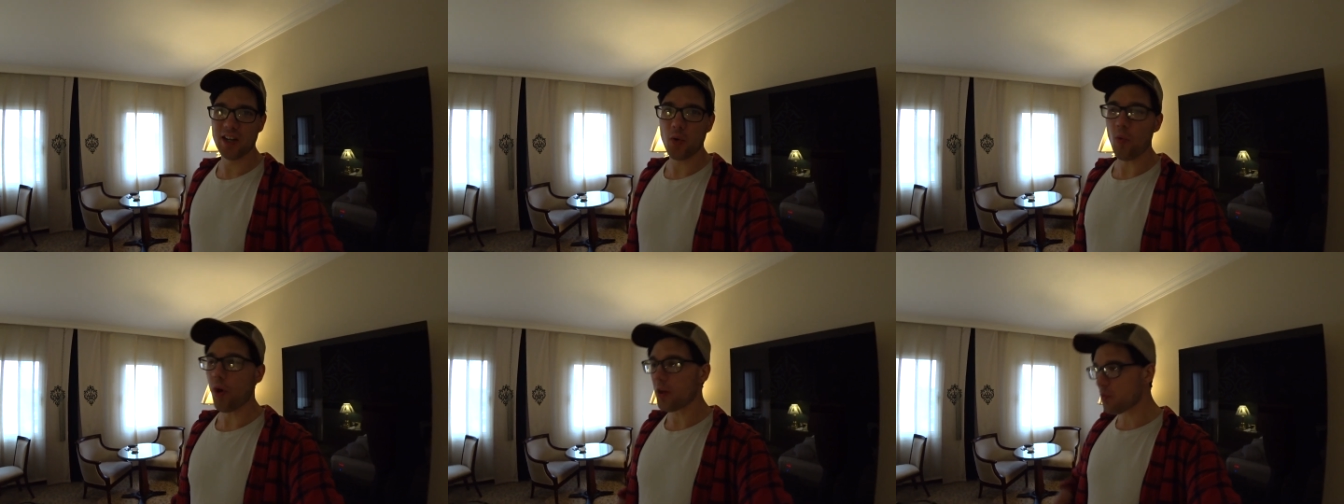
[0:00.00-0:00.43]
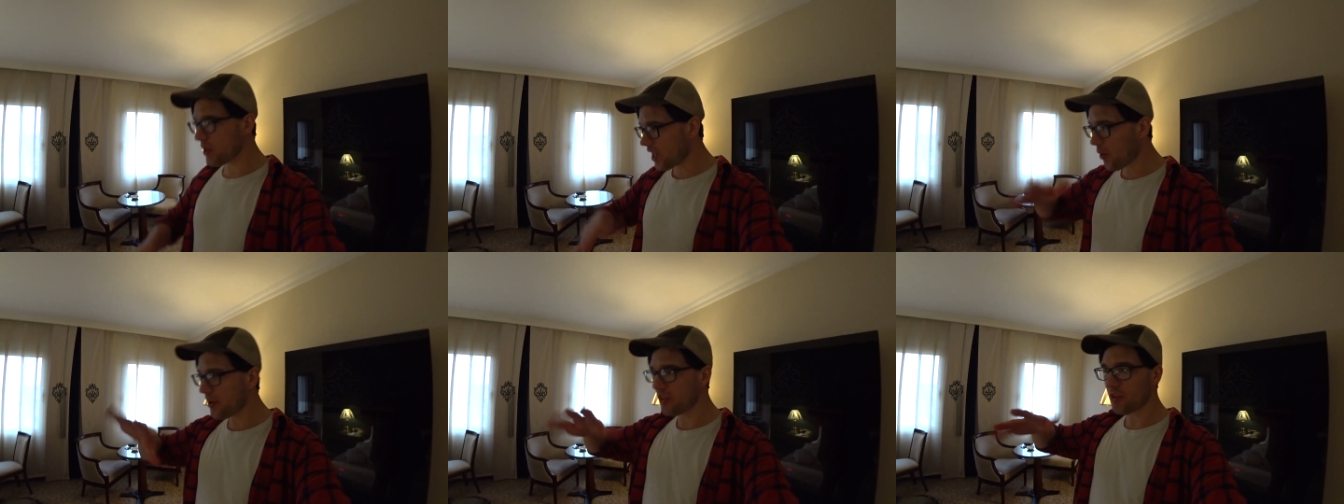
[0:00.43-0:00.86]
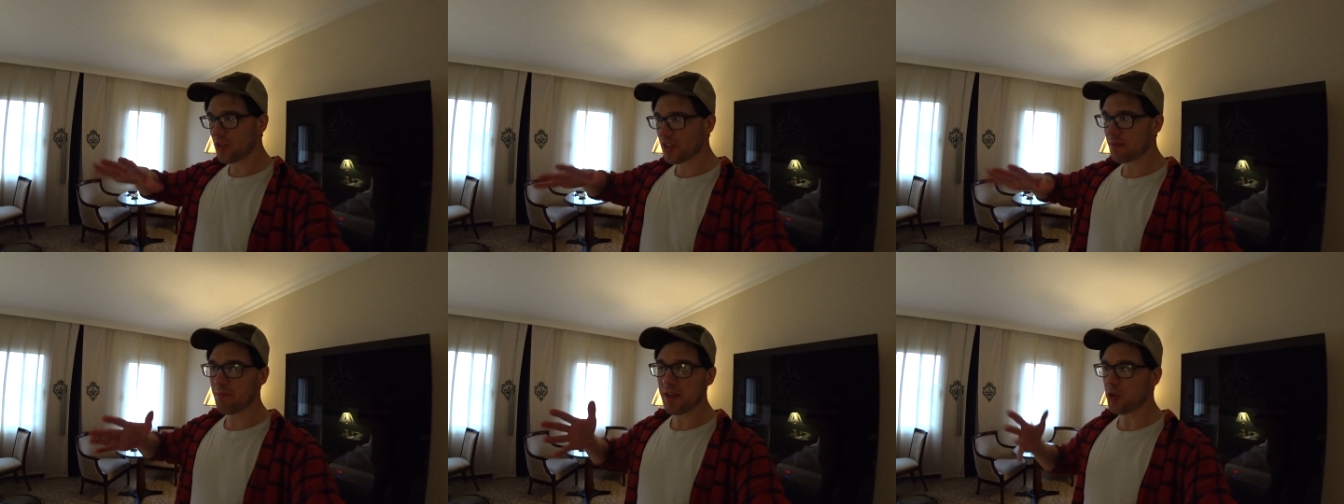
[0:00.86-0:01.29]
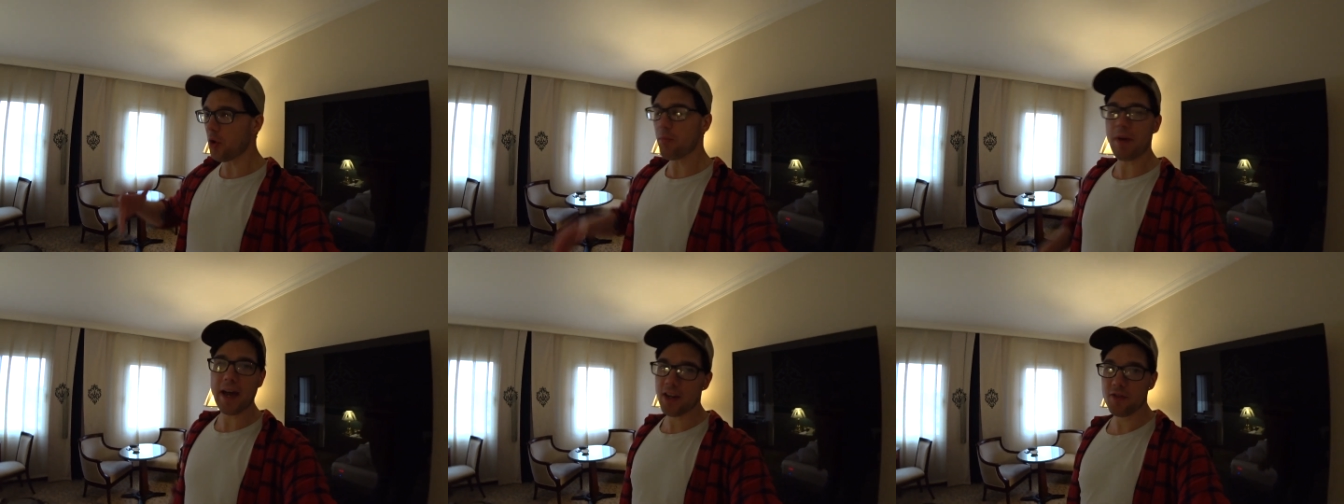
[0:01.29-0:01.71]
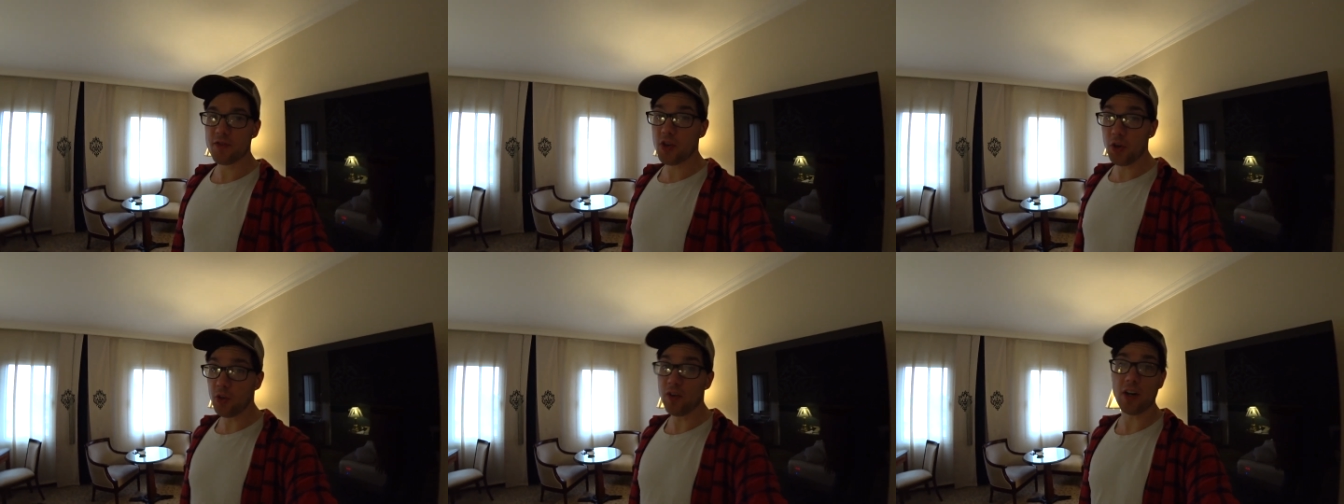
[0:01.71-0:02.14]
Why are we going through this middleman of
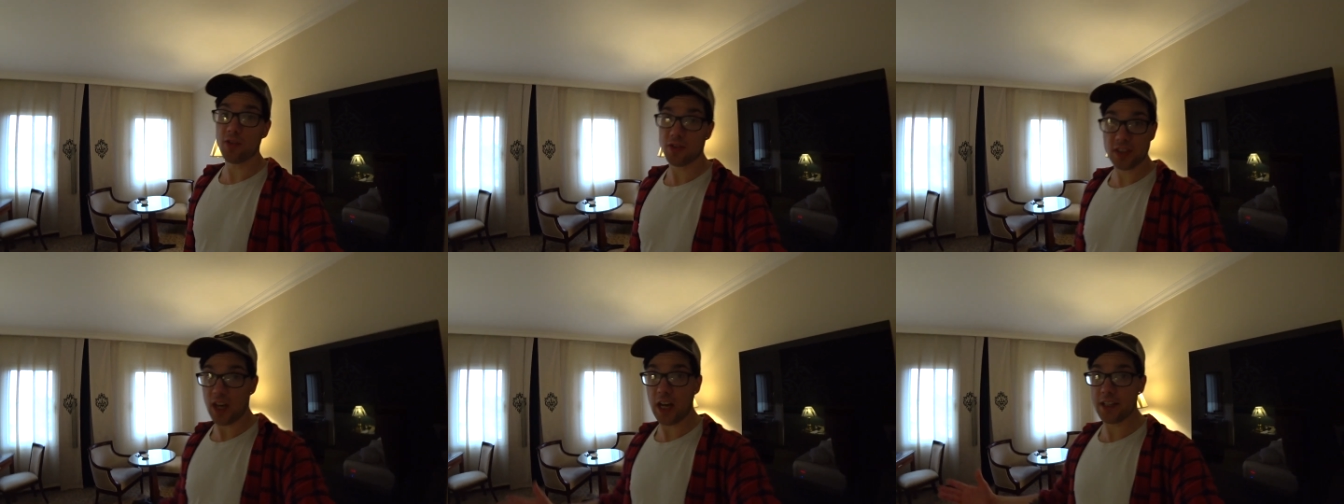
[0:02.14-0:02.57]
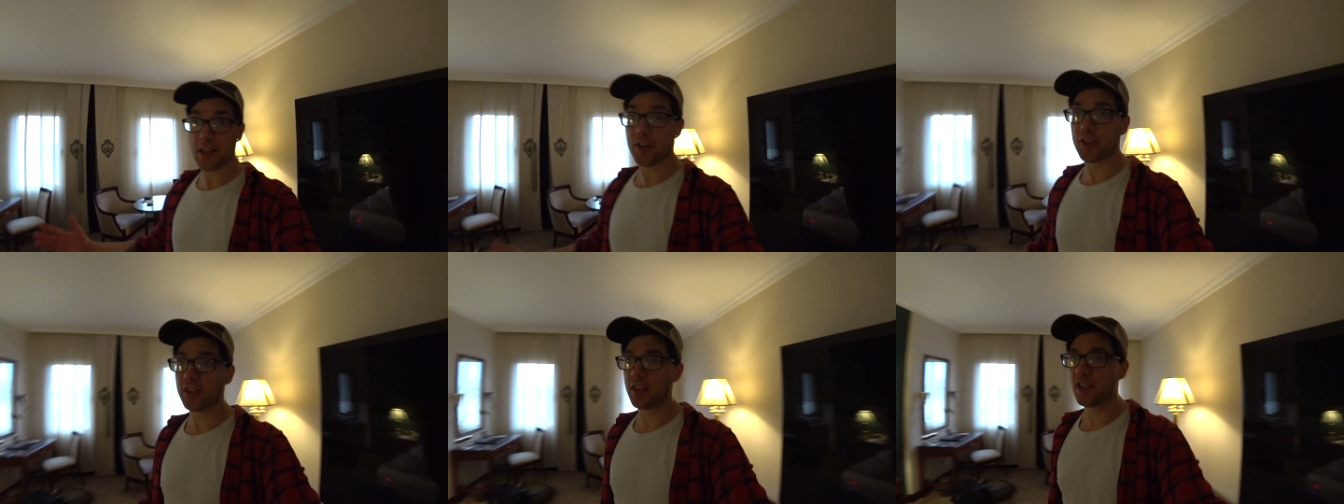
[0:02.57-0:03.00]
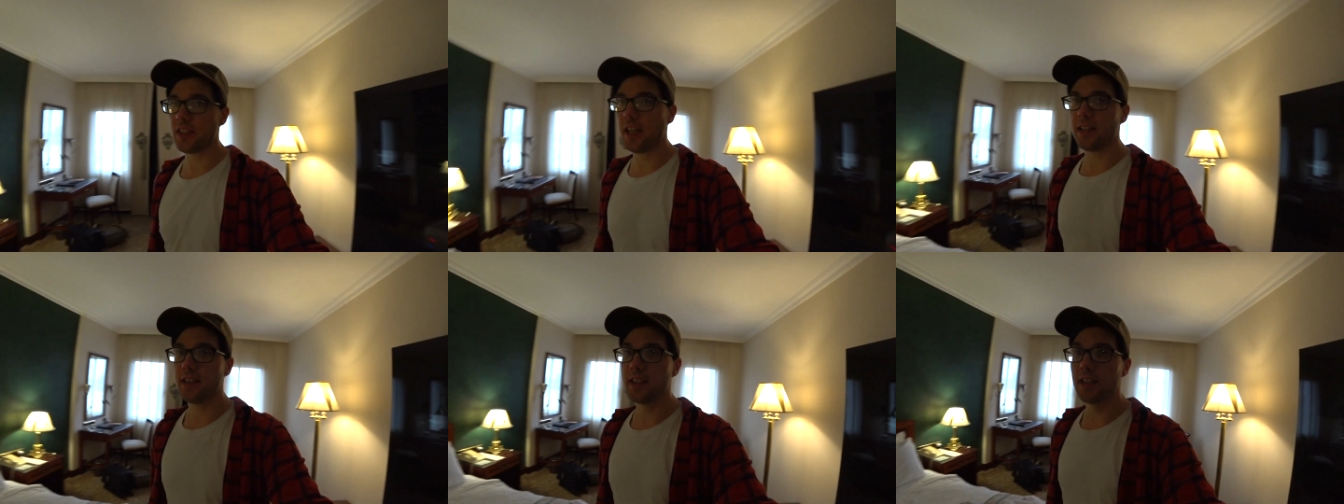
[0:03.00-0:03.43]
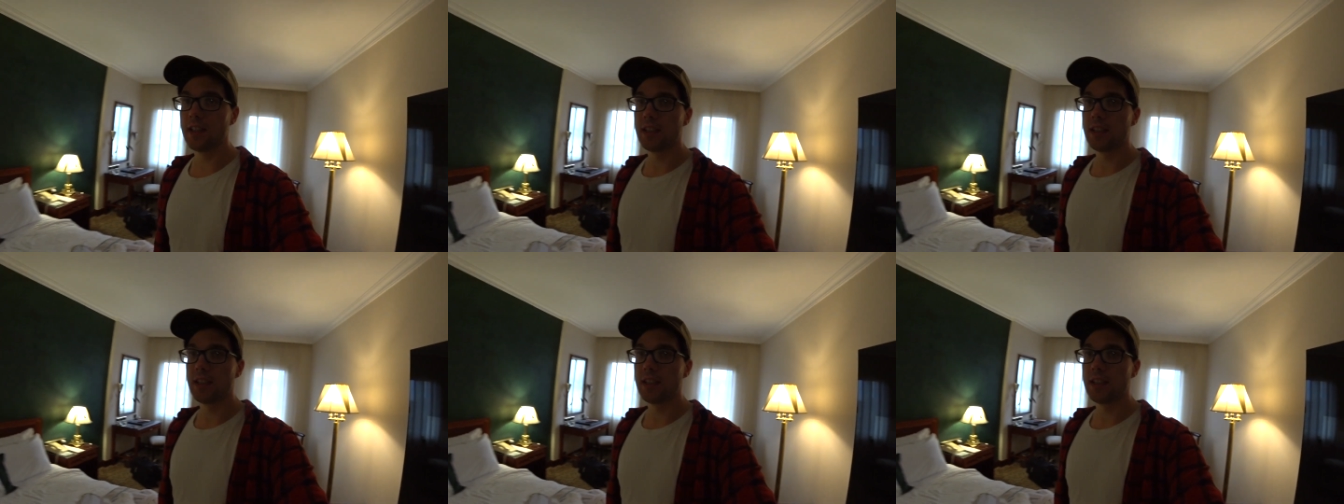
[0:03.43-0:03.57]
euros? I don't understand.